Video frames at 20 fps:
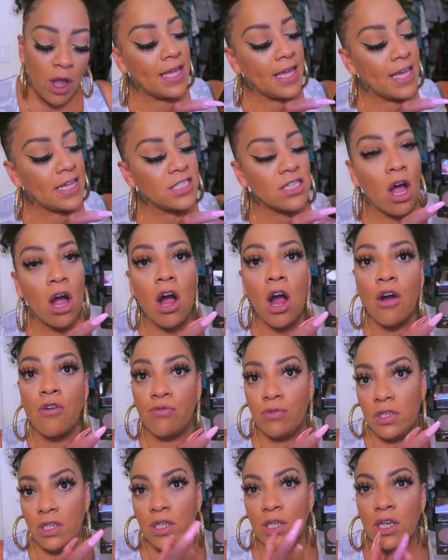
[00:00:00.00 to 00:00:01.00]
These
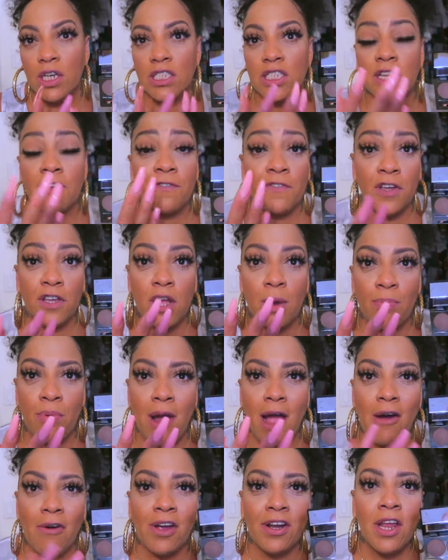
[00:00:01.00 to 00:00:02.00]
are really good to fill your
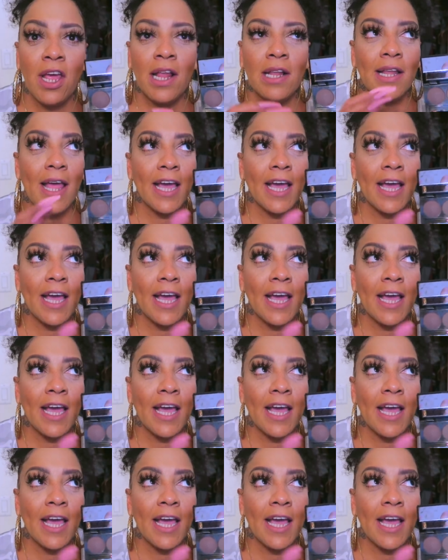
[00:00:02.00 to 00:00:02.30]
brow in.